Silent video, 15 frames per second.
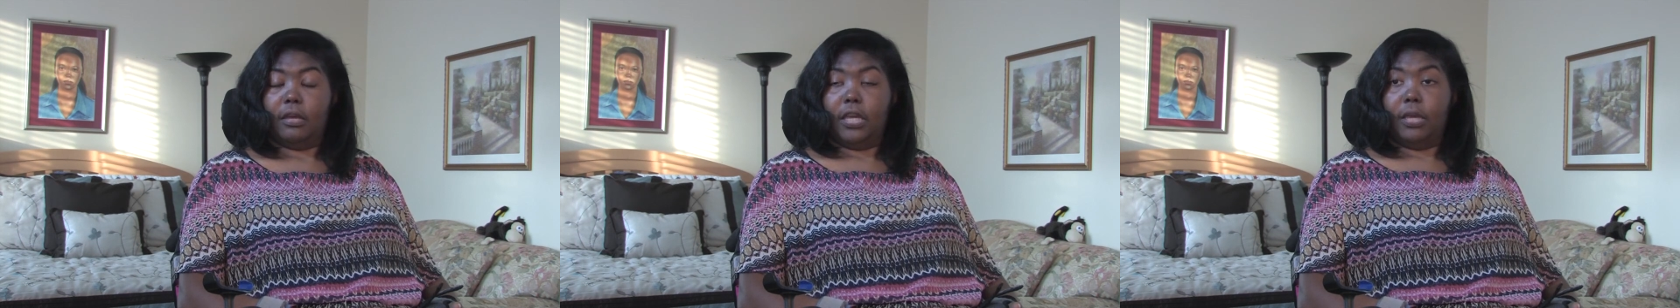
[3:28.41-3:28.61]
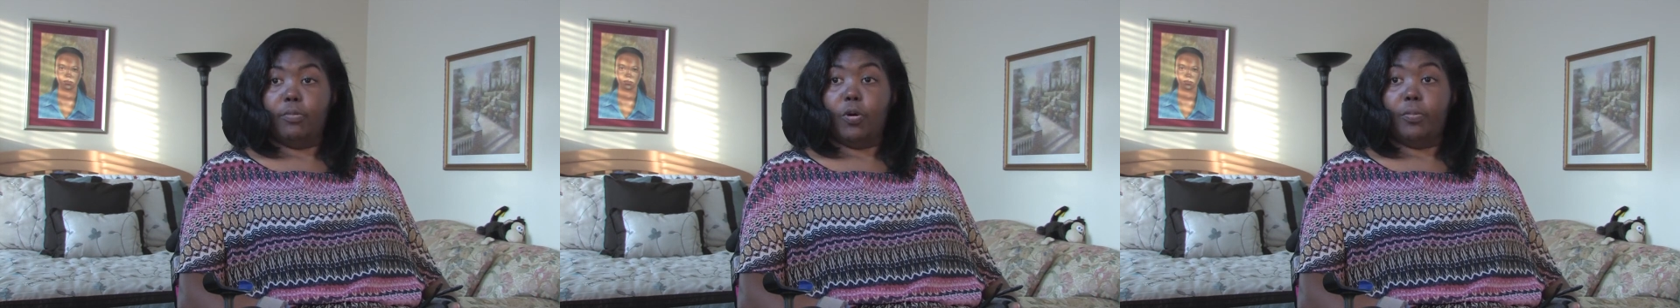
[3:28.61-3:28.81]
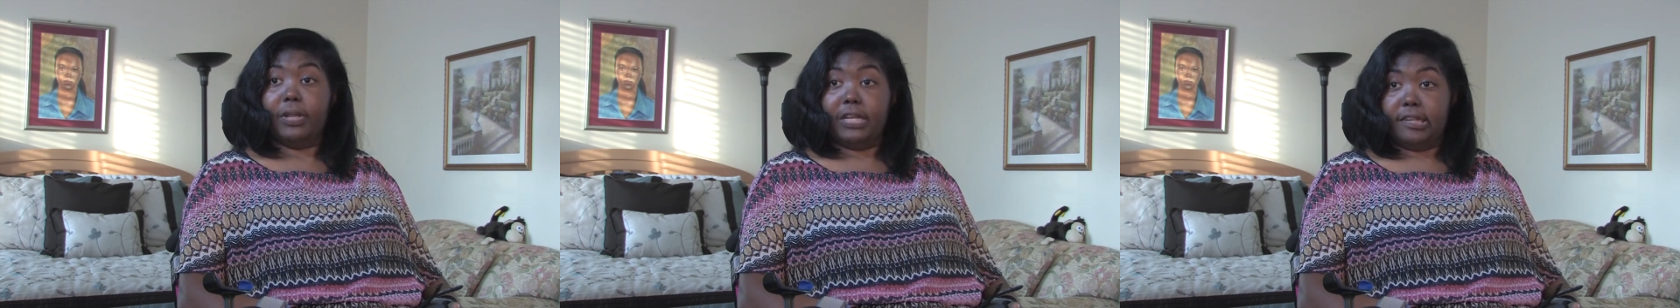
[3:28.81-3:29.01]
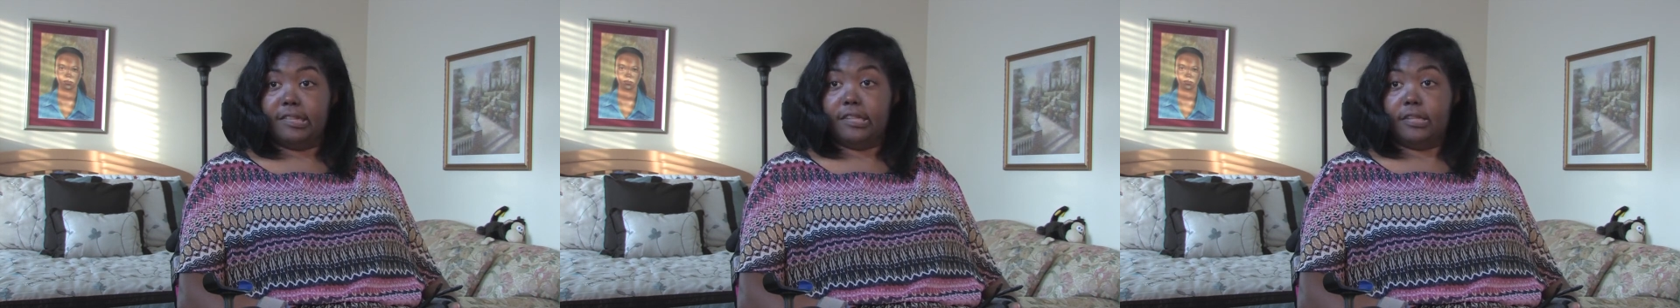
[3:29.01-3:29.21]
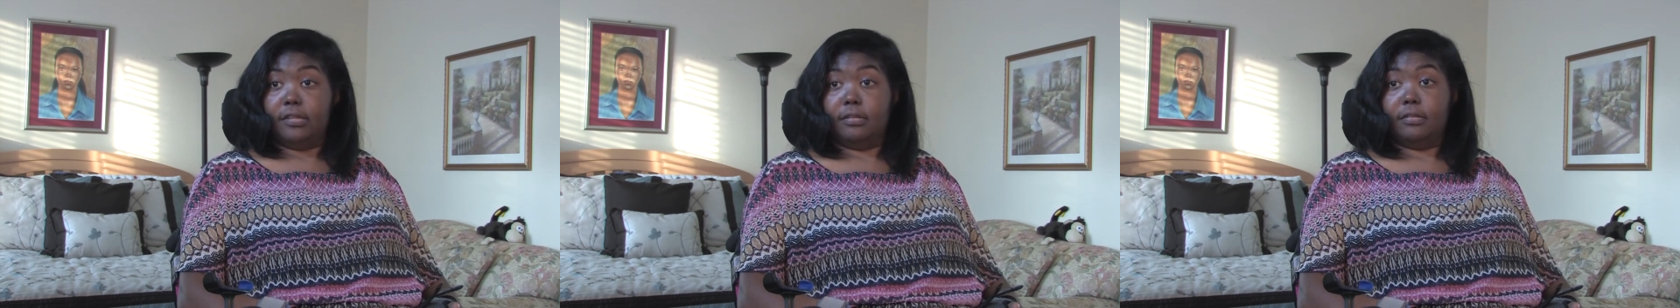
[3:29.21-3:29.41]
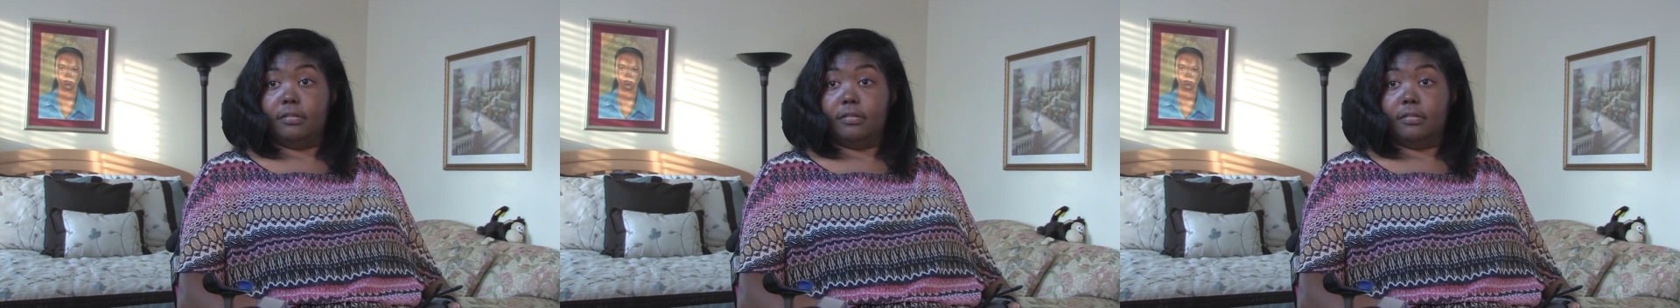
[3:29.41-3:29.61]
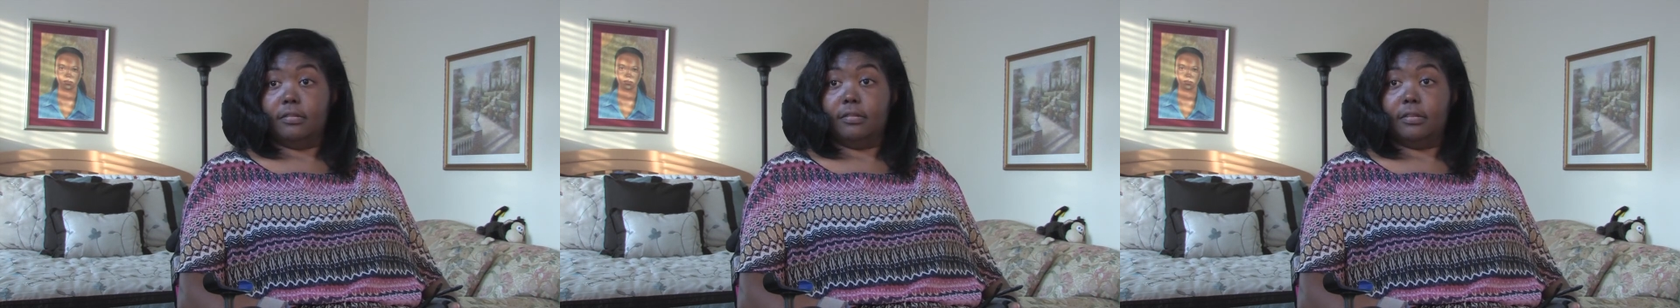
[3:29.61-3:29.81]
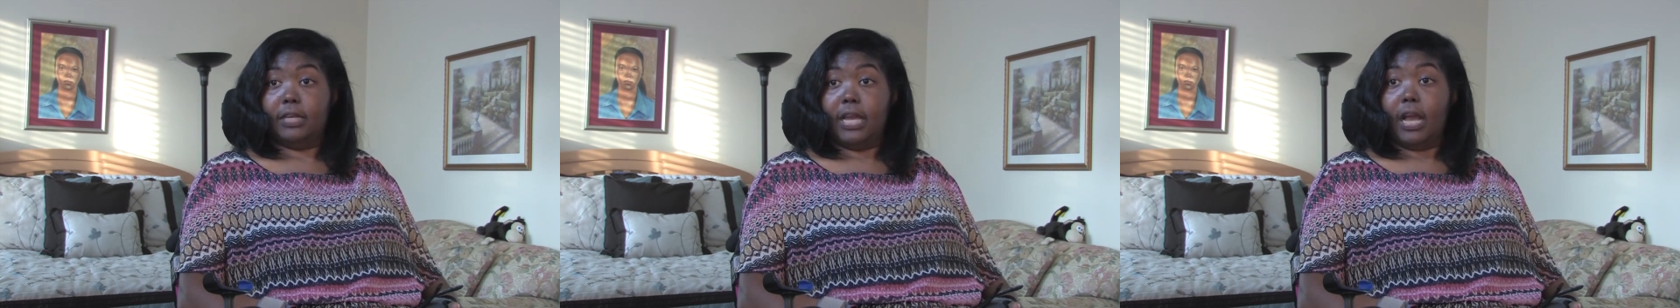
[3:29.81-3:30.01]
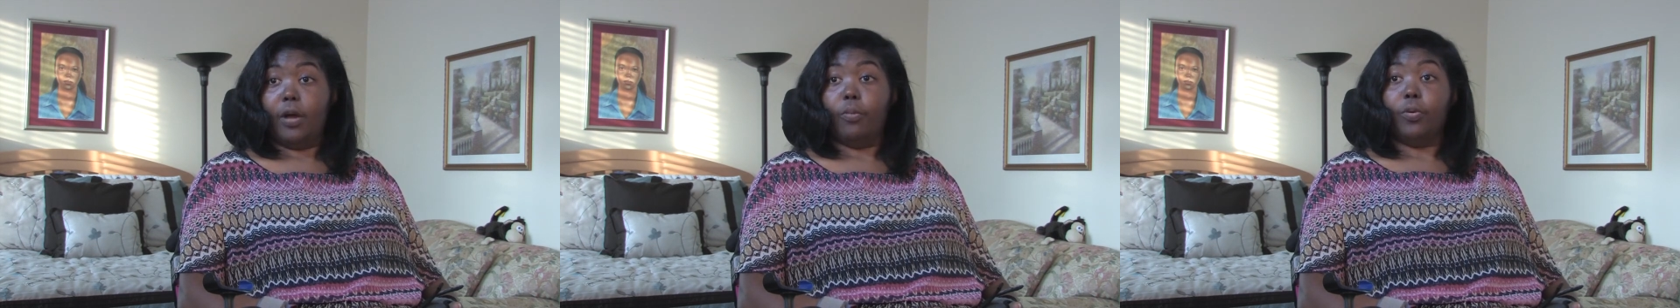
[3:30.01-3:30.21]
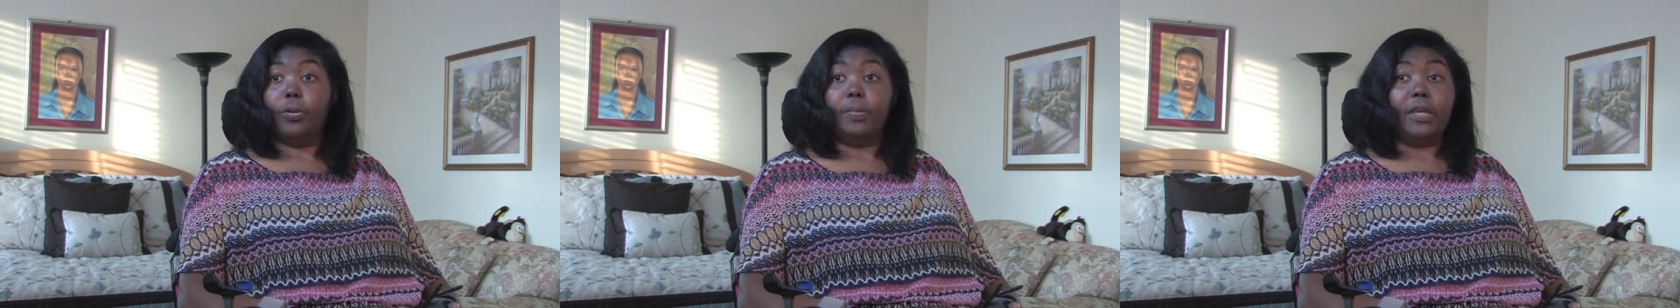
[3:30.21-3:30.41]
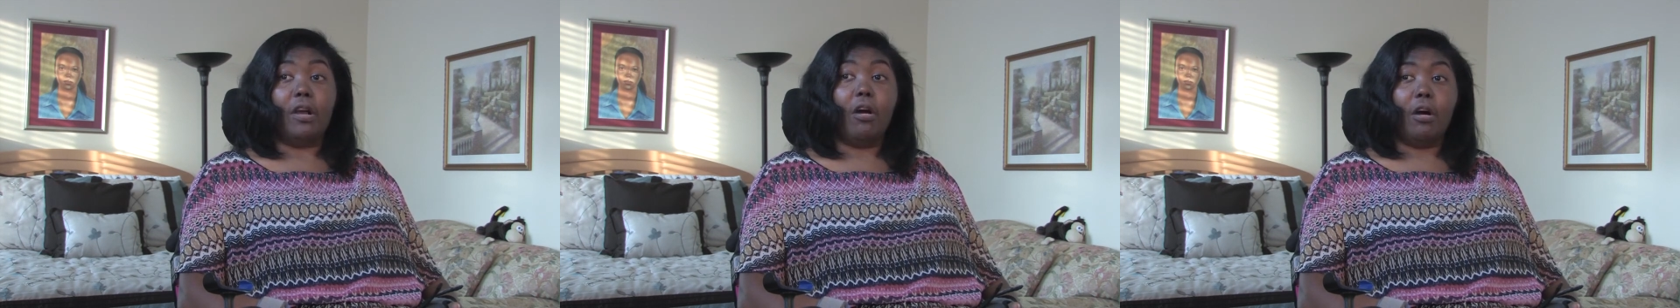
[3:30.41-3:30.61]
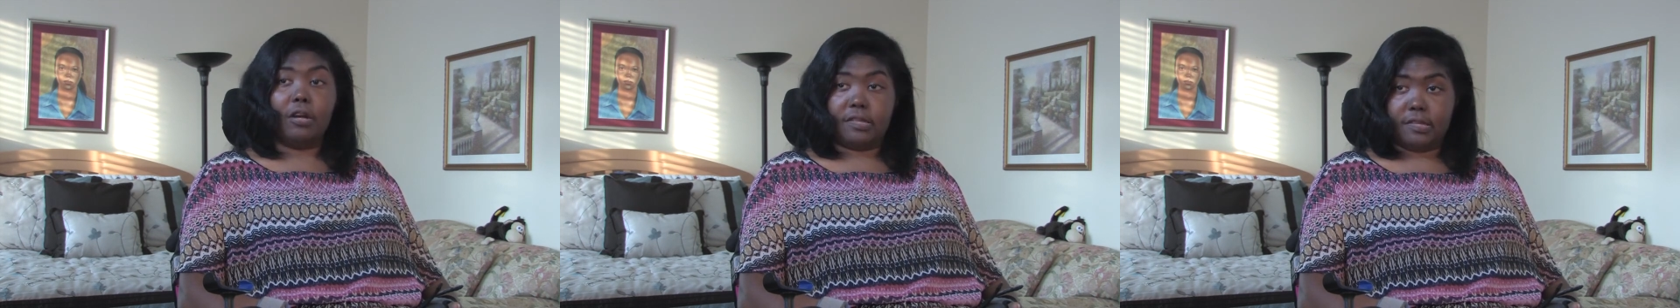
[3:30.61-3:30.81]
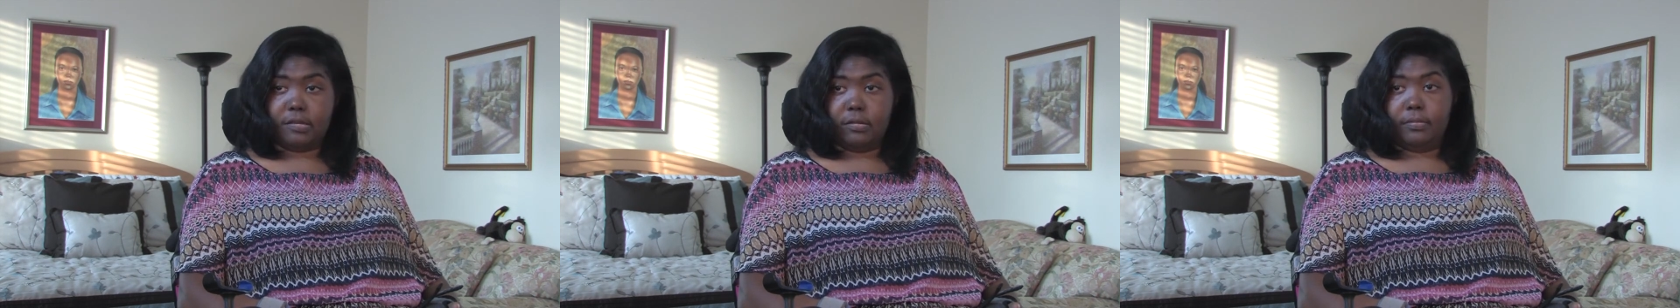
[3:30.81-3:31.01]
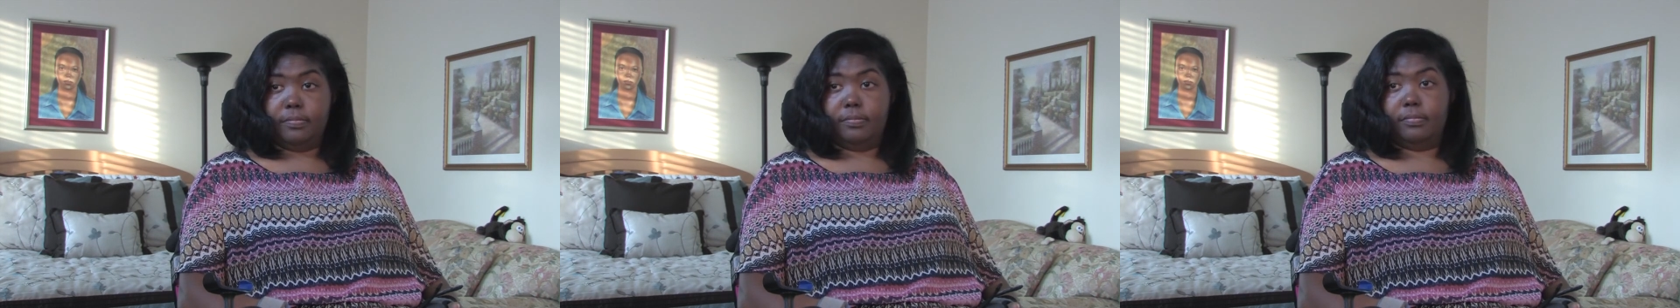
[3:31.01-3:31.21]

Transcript: immobility would be awesome.